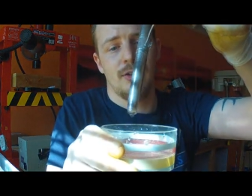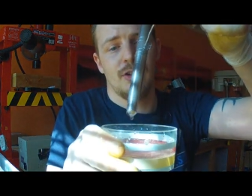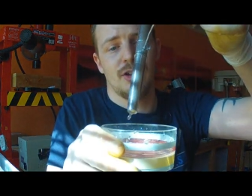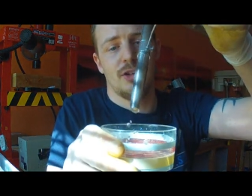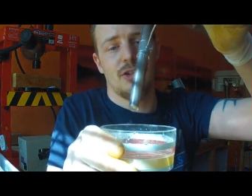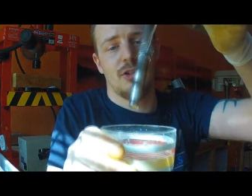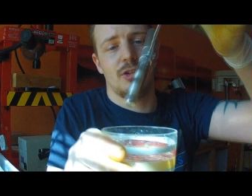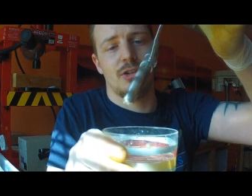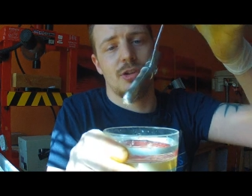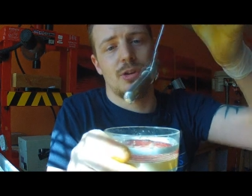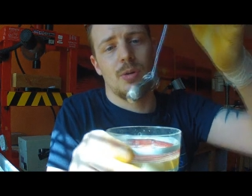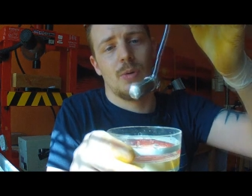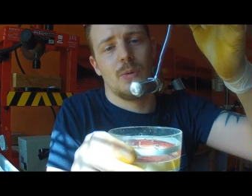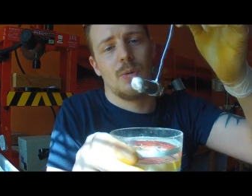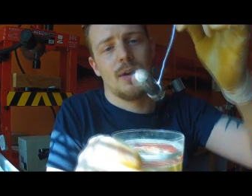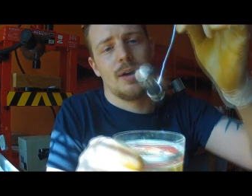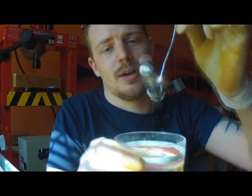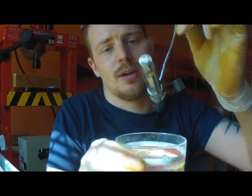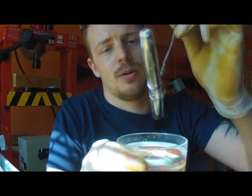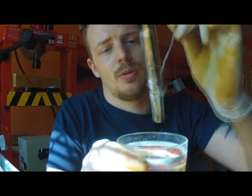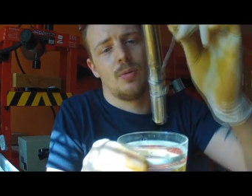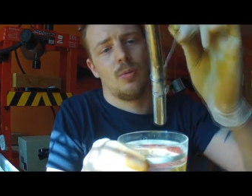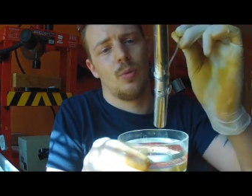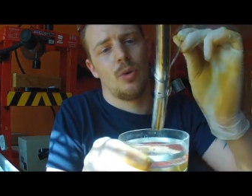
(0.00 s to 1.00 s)
just to
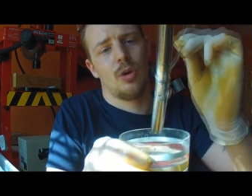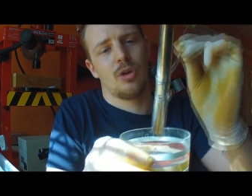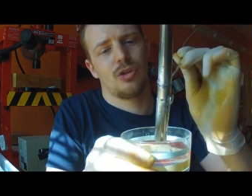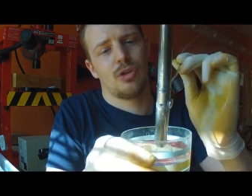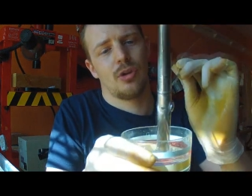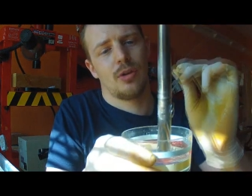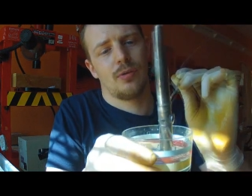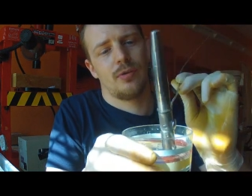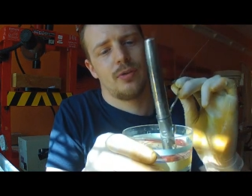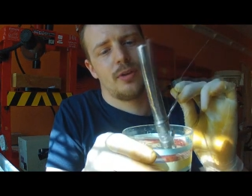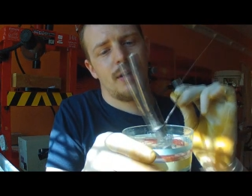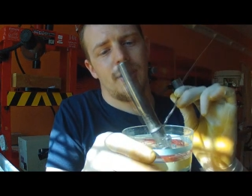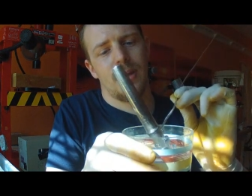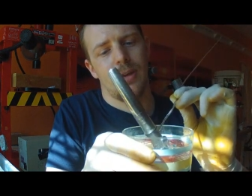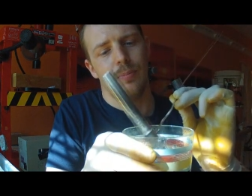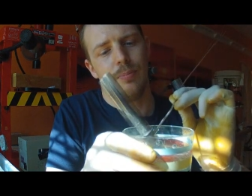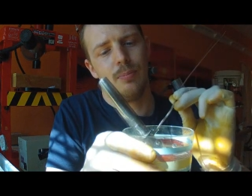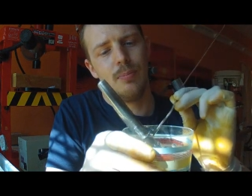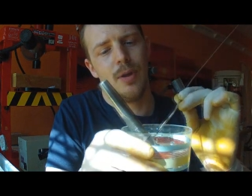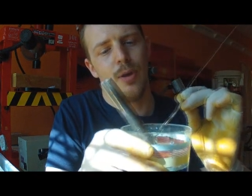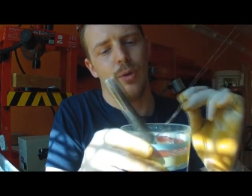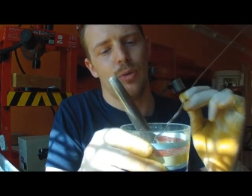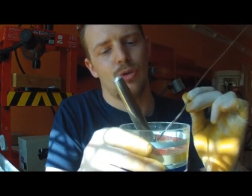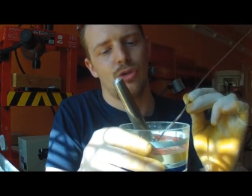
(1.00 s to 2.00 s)
uh, wash off any
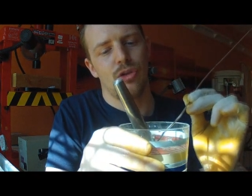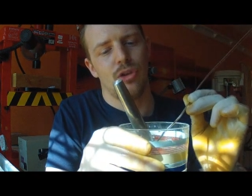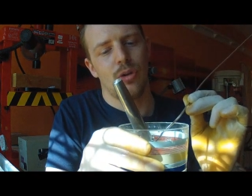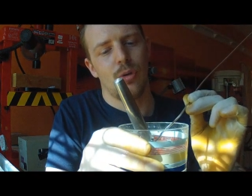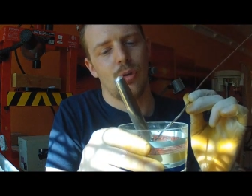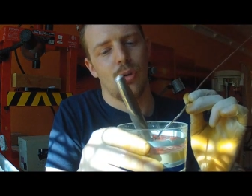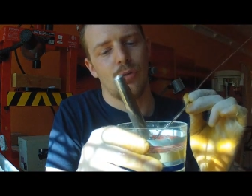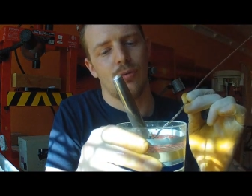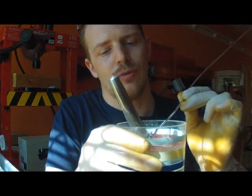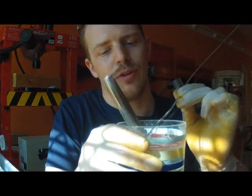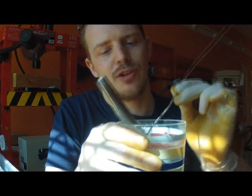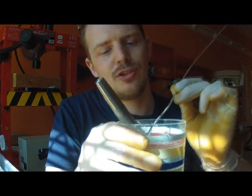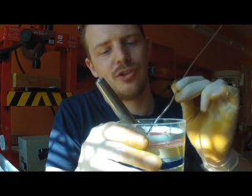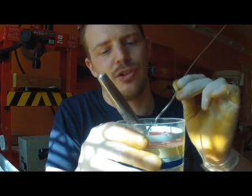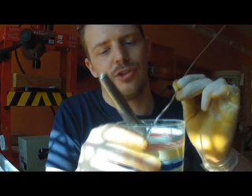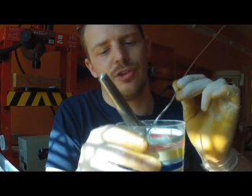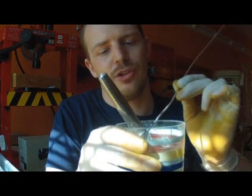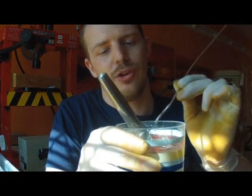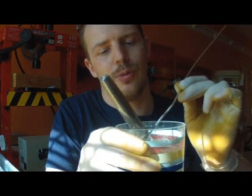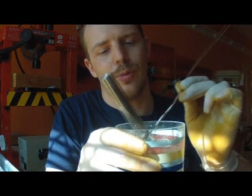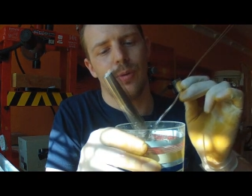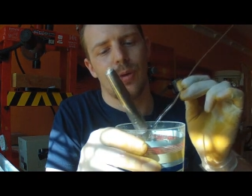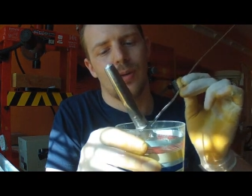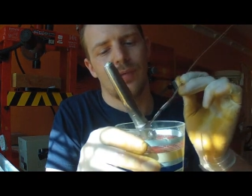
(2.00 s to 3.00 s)
mildew or
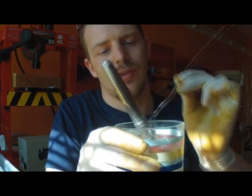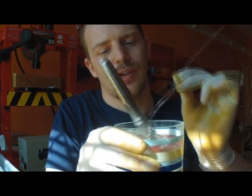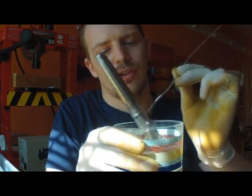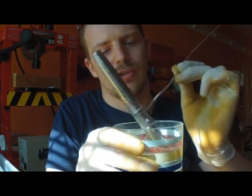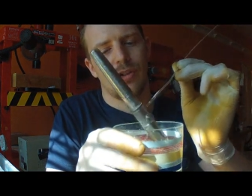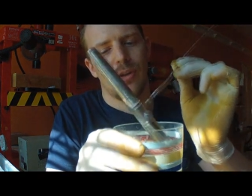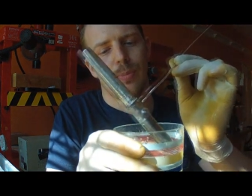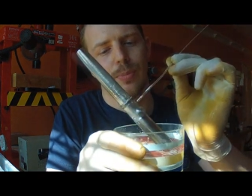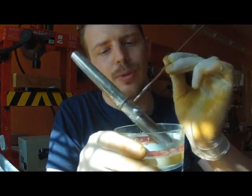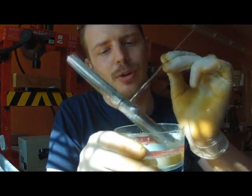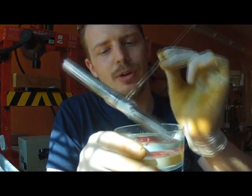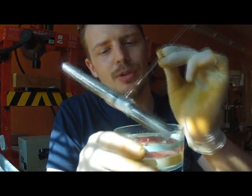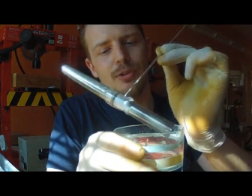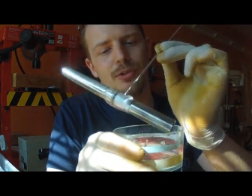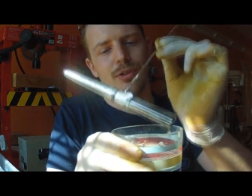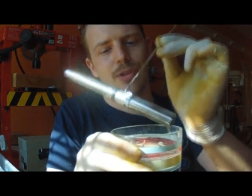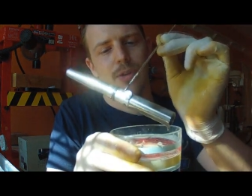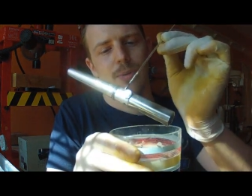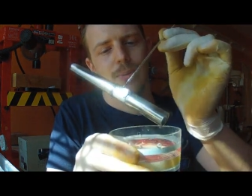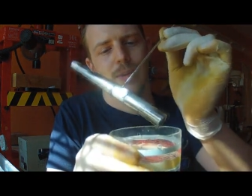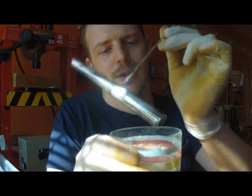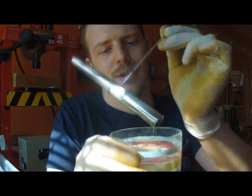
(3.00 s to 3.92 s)
residue what I've actually put onto the